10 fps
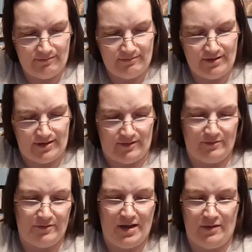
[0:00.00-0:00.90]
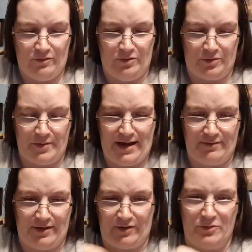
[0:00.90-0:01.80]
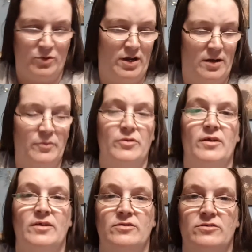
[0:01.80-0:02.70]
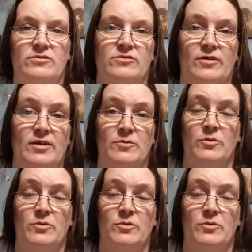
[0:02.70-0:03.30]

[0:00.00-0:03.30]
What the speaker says: you know, we'll probably have like small cups and like drink them all.